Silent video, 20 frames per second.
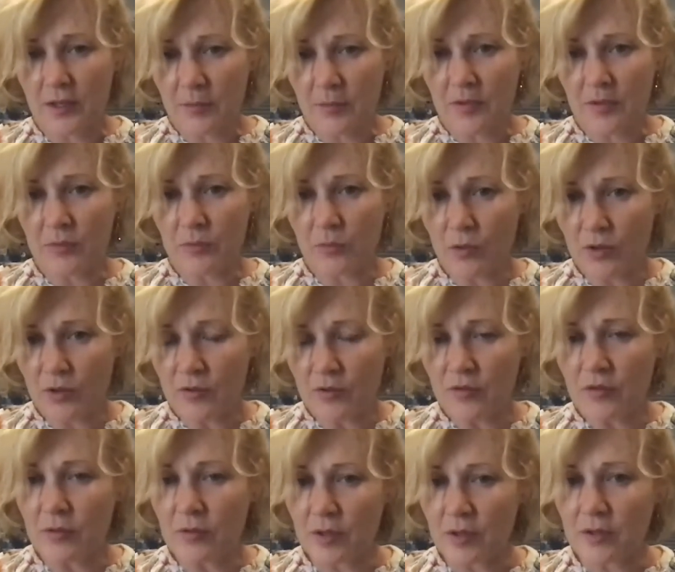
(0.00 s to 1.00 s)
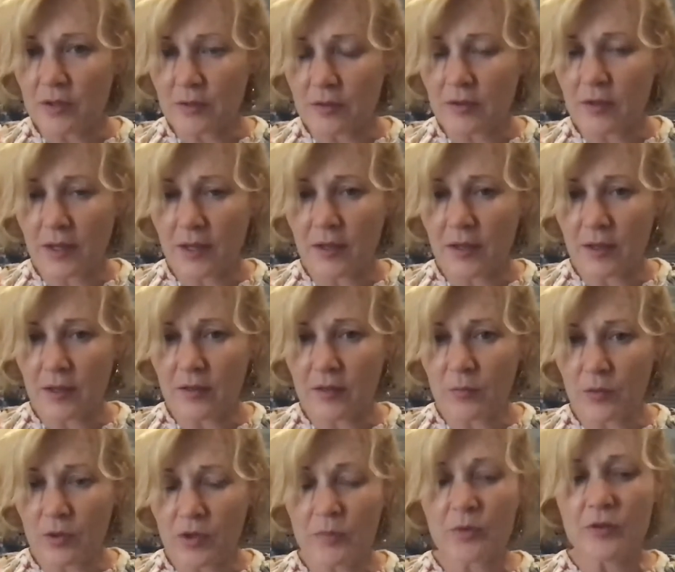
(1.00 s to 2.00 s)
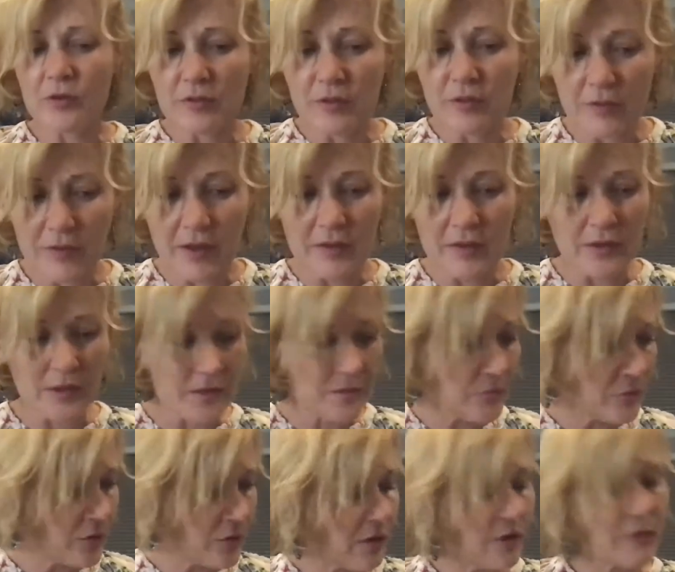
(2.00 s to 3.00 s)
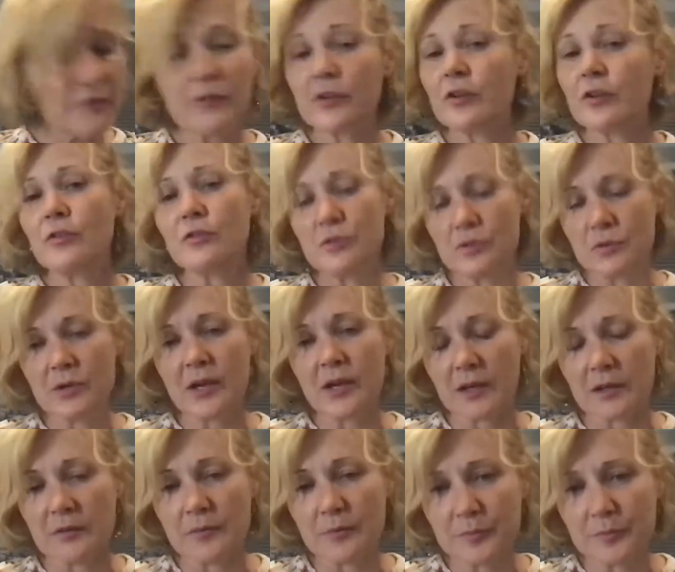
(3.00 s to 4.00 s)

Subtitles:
The more you do it and the more you put yourself out there, the more confident you do get.